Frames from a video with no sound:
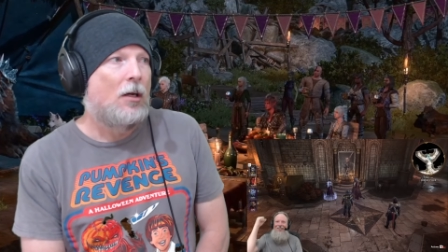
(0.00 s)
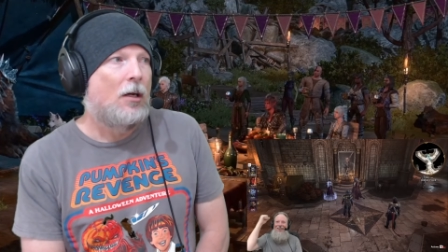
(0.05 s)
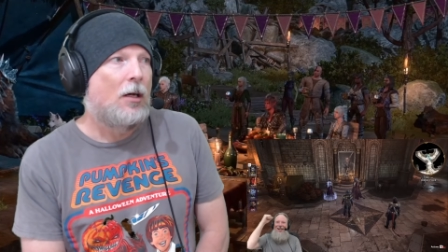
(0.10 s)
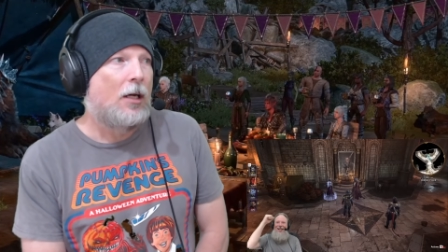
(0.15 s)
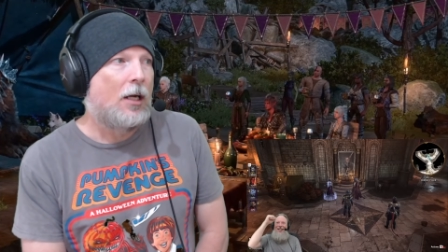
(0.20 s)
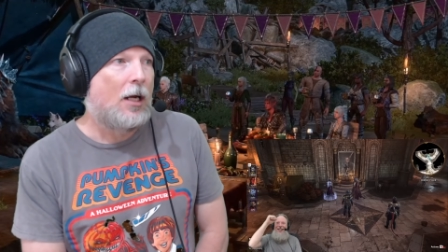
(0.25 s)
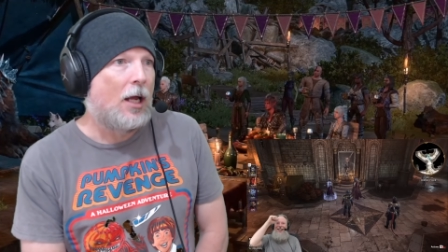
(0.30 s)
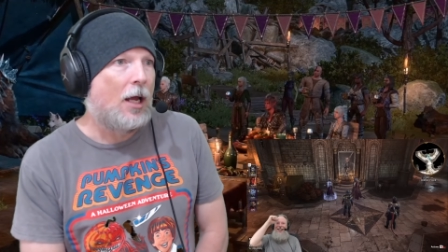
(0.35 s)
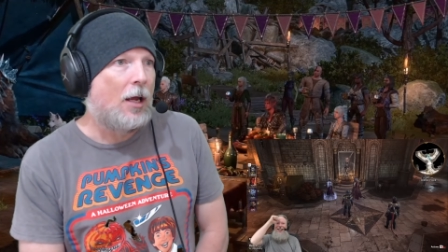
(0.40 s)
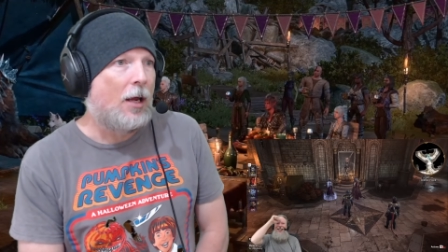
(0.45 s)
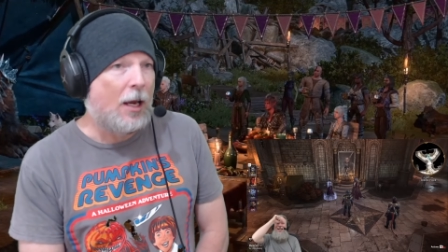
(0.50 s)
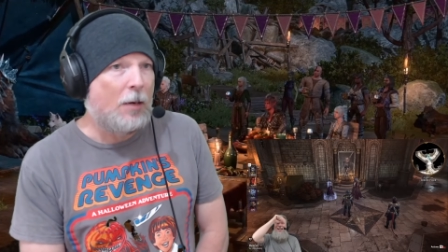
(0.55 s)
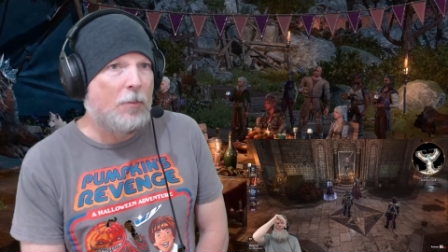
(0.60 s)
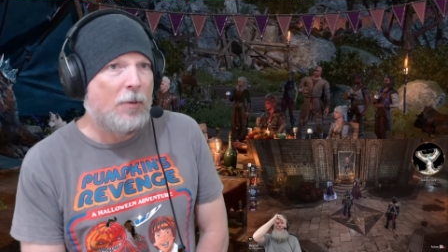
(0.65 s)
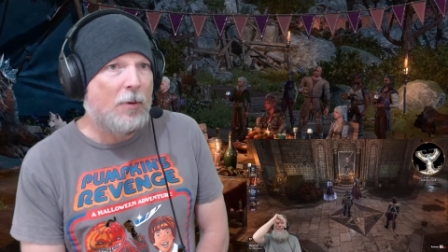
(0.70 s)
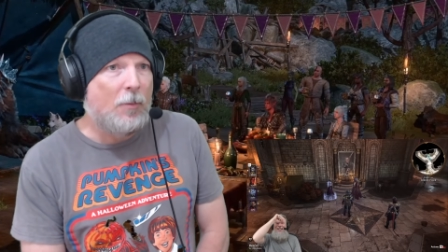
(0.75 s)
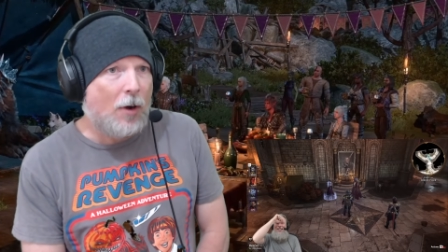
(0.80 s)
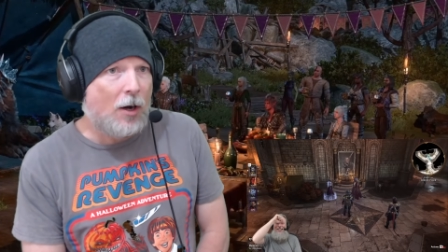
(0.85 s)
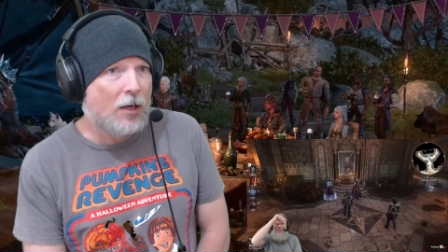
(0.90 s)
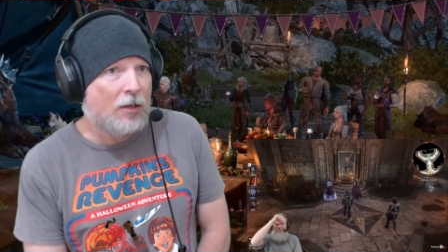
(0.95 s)
And I had
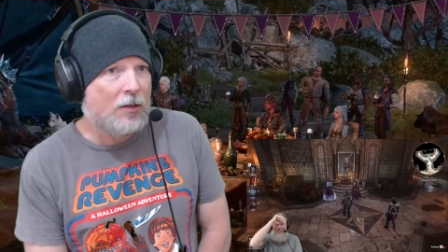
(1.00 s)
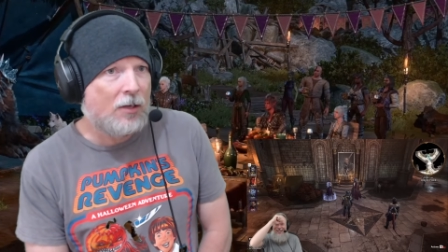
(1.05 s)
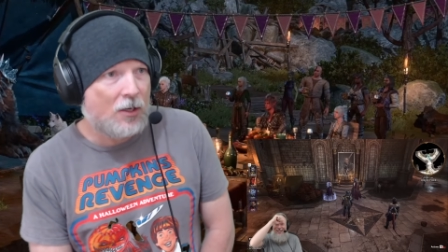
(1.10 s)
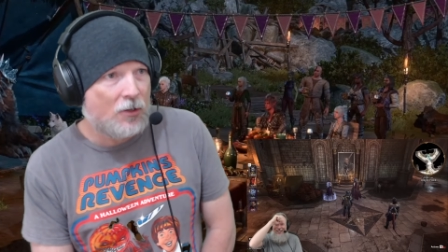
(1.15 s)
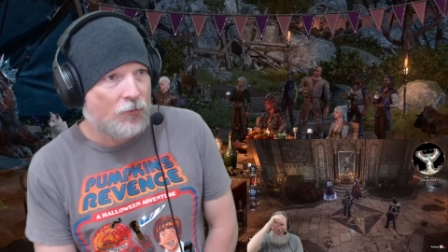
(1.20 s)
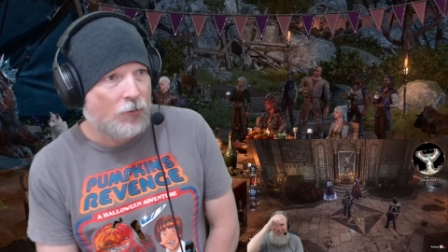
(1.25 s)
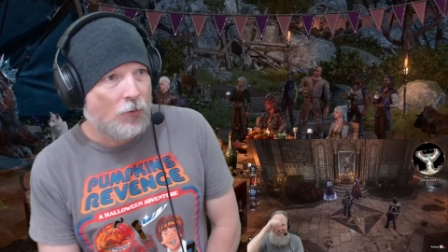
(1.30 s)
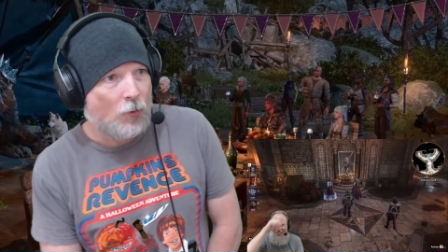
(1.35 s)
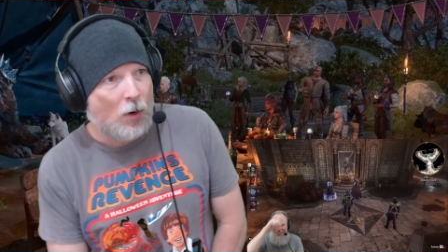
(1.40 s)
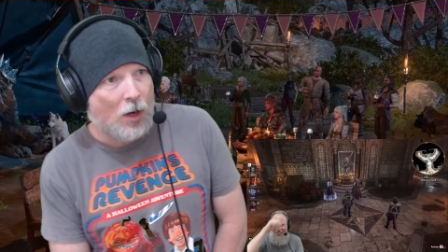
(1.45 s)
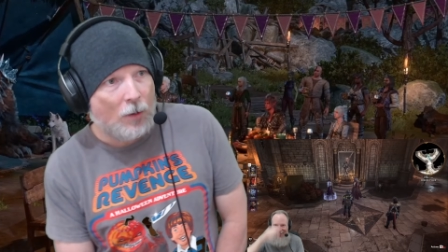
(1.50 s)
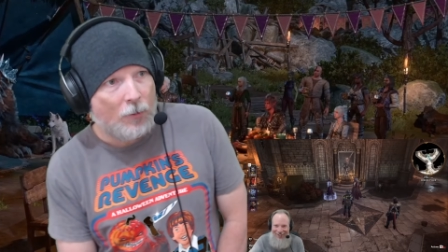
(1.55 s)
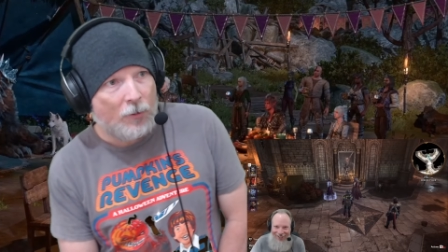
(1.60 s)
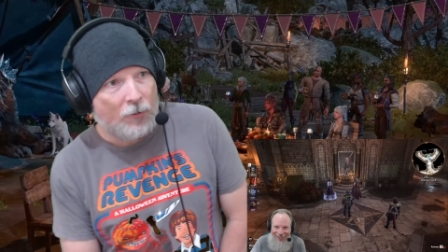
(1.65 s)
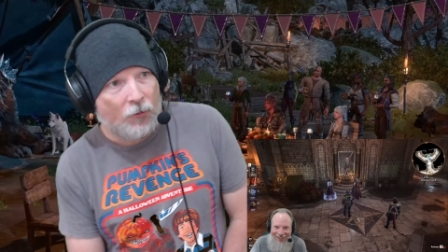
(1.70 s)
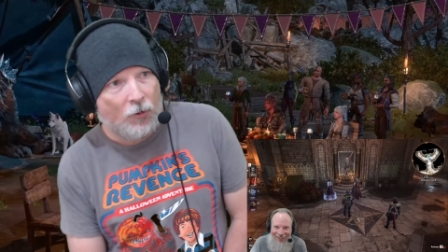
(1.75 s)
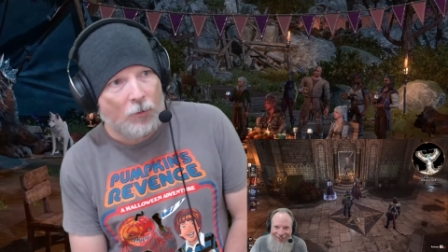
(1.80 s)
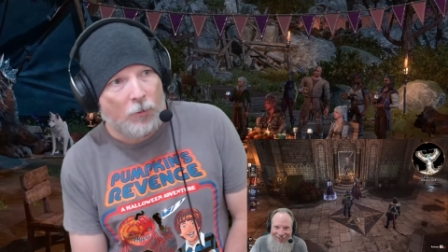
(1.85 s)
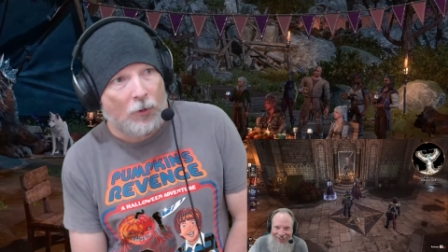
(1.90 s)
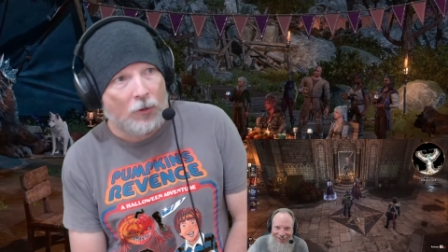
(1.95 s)
been monetized for a while
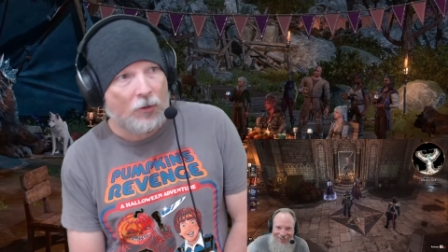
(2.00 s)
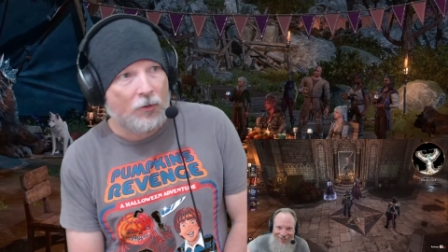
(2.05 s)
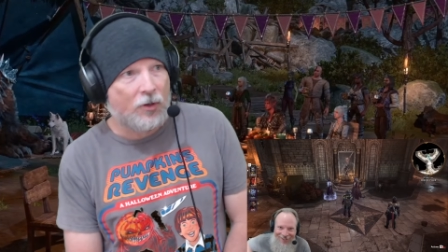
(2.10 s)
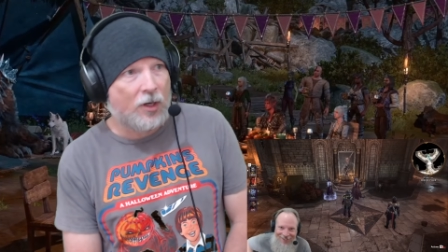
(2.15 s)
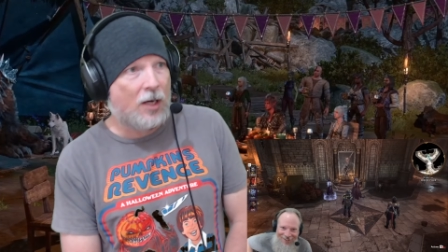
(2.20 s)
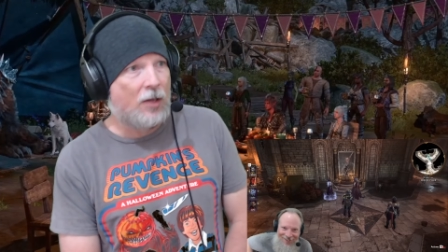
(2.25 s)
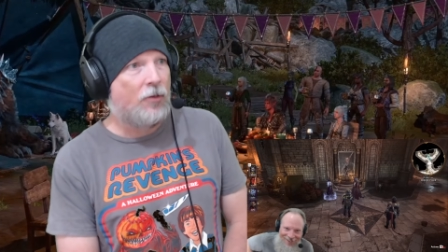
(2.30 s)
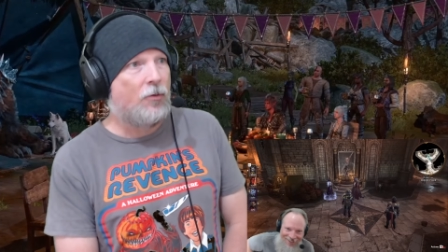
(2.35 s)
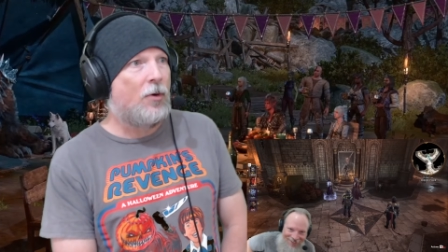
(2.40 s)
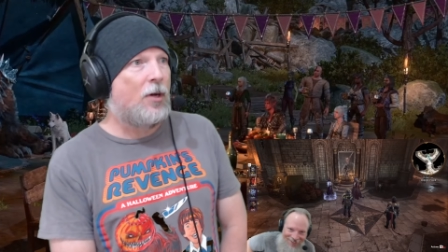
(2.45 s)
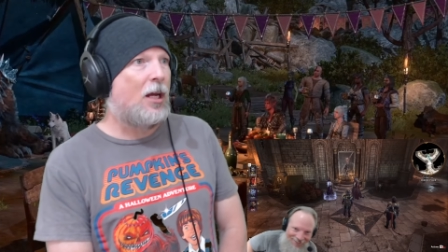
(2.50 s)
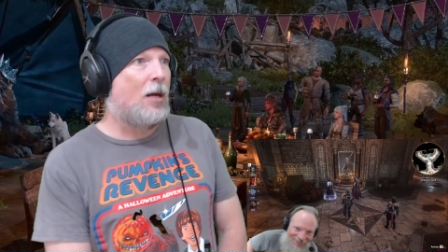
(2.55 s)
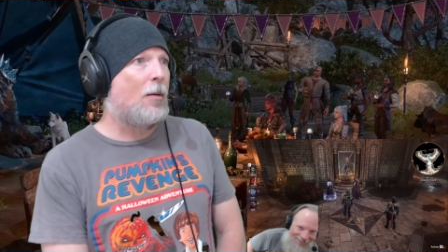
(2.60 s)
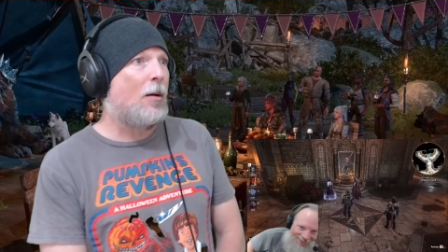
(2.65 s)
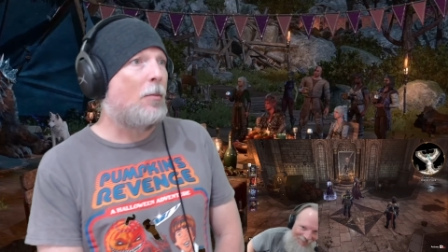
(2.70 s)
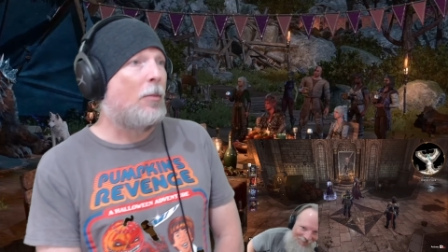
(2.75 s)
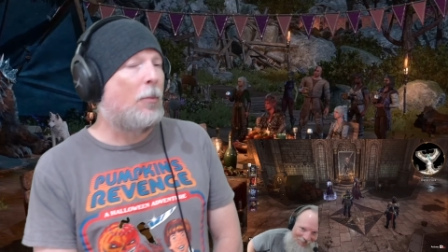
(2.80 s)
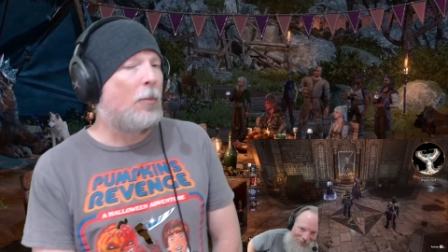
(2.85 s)
before Baldur's Gate three came out,